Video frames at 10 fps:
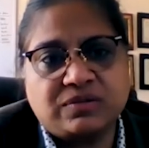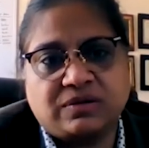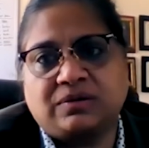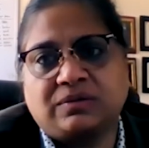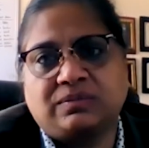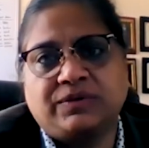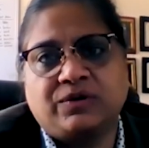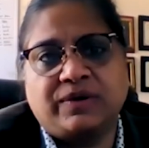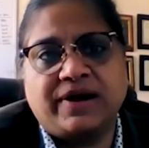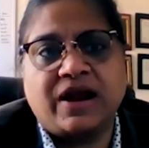uh, you
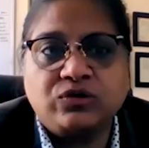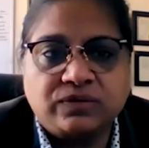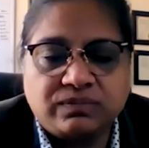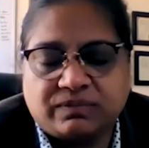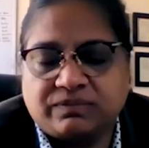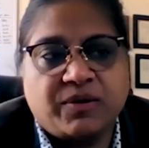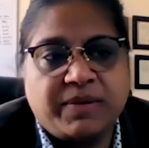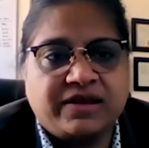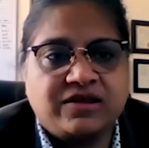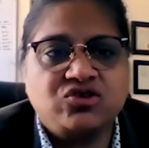know, an out from
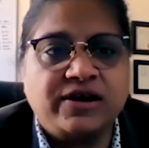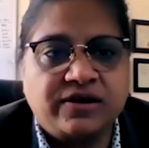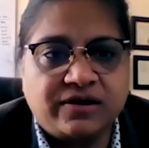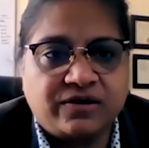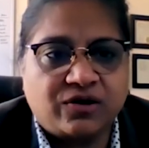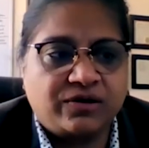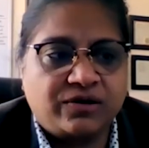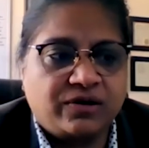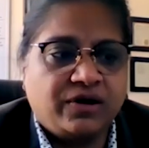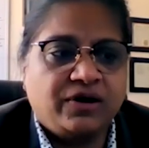another gender, or
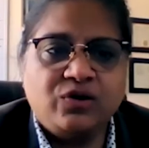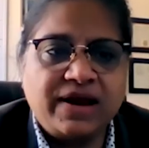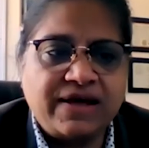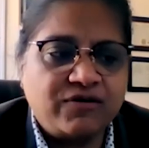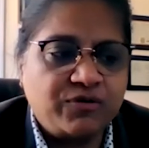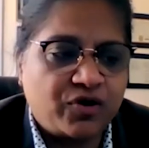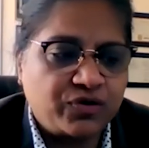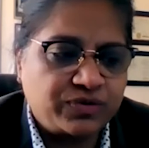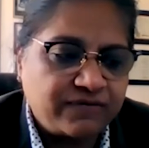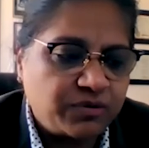you know, I never
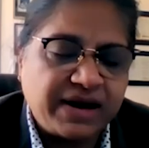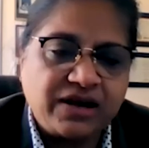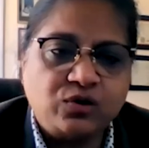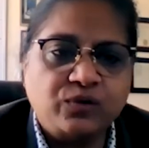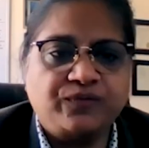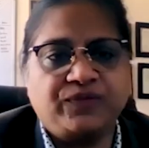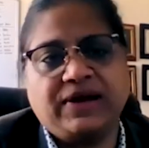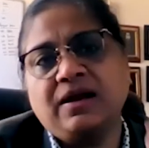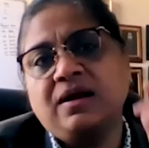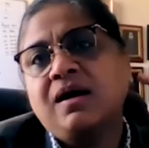was never made to
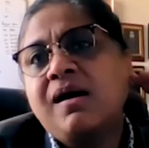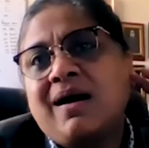feel